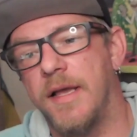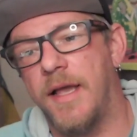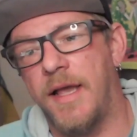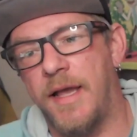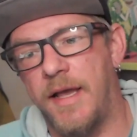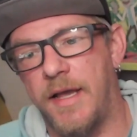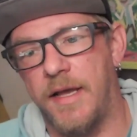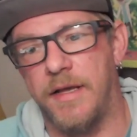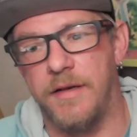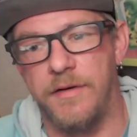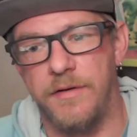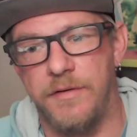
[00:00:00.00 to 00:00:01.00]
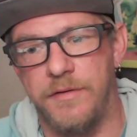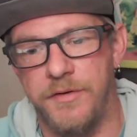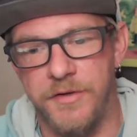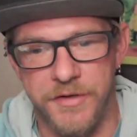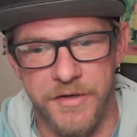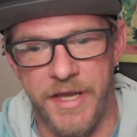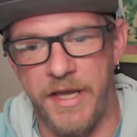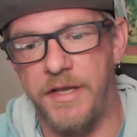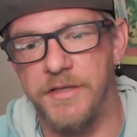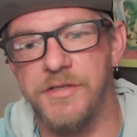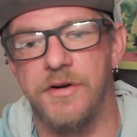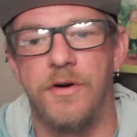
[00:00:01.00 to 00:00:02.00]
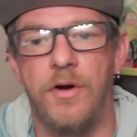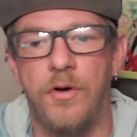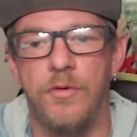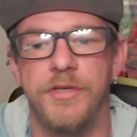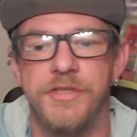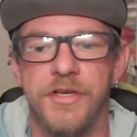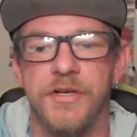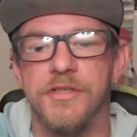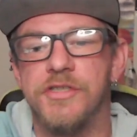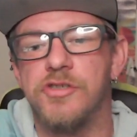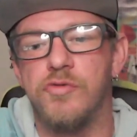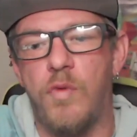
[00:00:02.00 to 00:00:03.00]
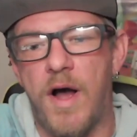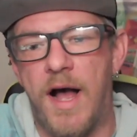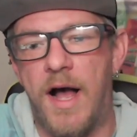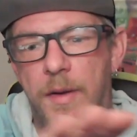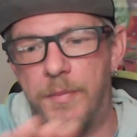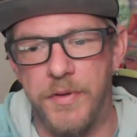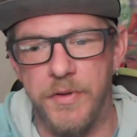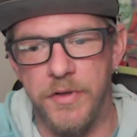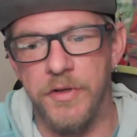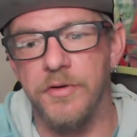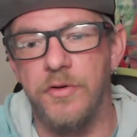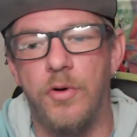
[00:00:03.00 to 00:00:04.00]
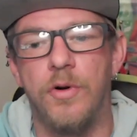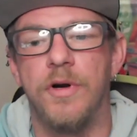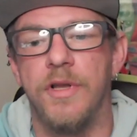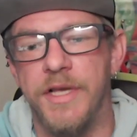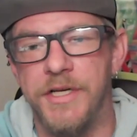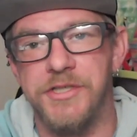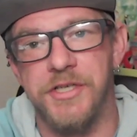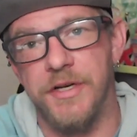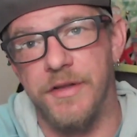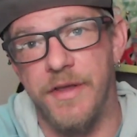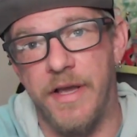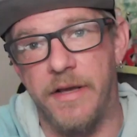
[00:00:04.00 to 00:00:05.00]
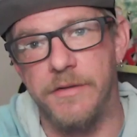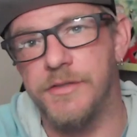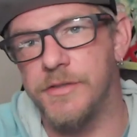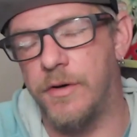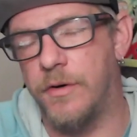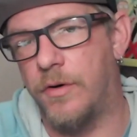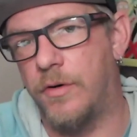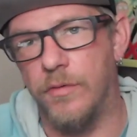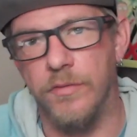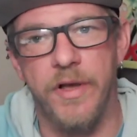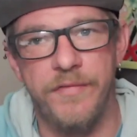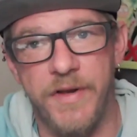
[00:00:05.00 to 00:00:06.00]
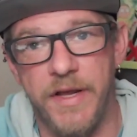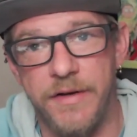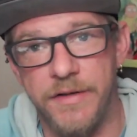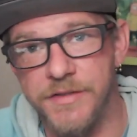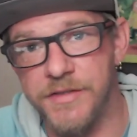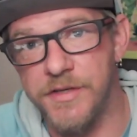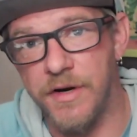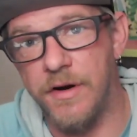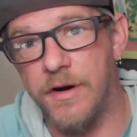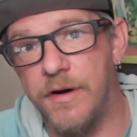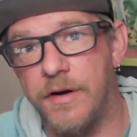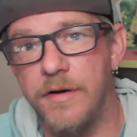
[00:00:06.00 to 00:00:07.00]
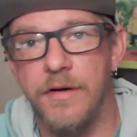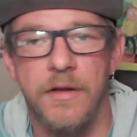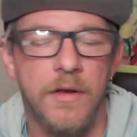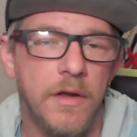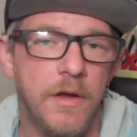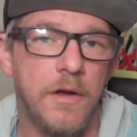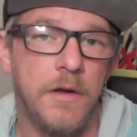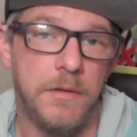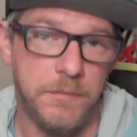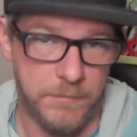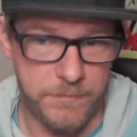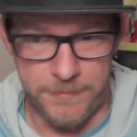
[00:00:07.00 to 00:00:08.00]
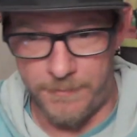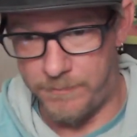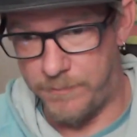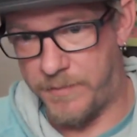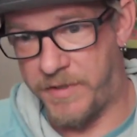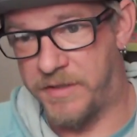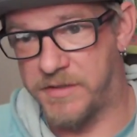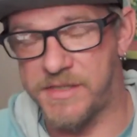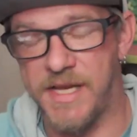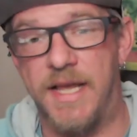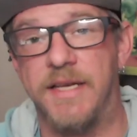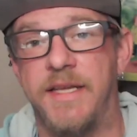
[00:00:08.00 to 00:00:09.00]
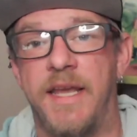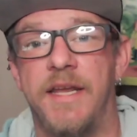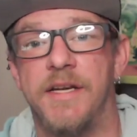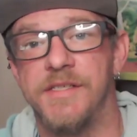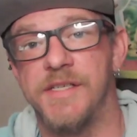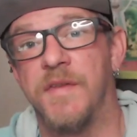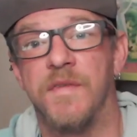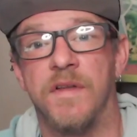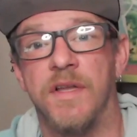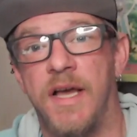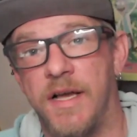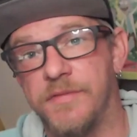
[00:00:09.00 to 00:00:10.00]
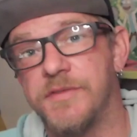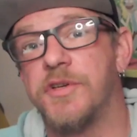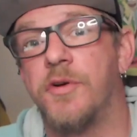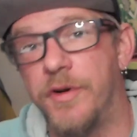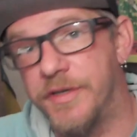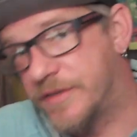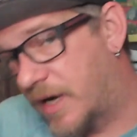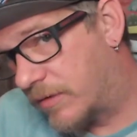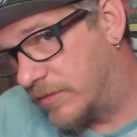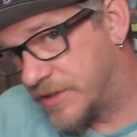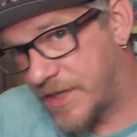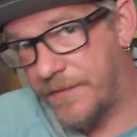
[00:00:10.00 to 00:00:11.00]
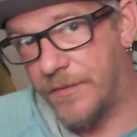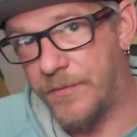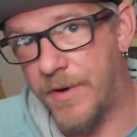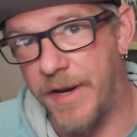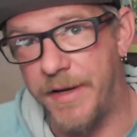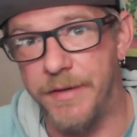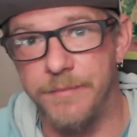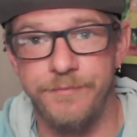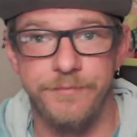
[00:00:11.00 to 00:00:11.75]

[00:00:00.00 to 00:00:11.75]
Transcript: and your gates are always going to swap in correlation to that. So left-handed start, inside gate is on the left, scoring towers on the right.